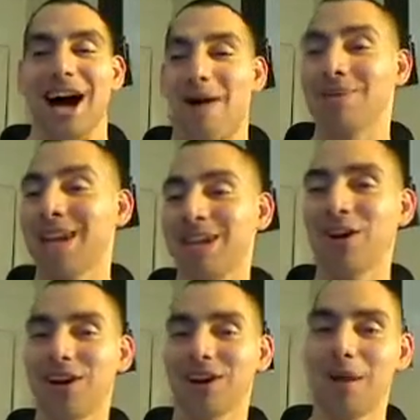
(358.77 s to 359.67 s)
I
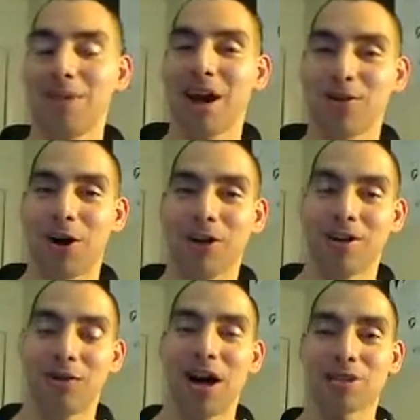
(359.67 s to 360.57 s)
know it caught me off guard
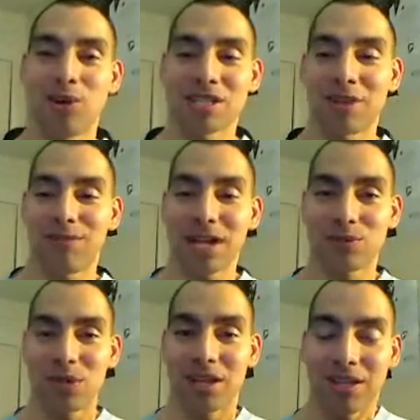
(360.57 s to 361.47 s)
and everyone I was watching the
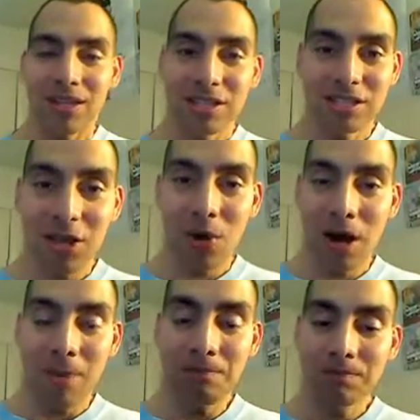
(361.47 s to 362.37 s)
fights with.
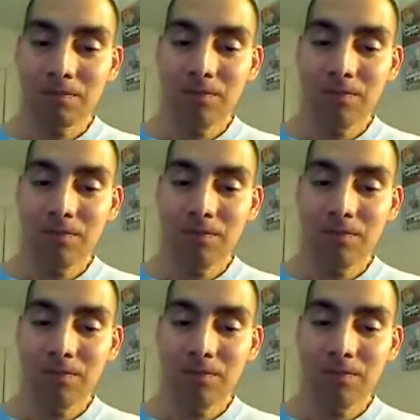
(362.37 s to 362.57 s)
So,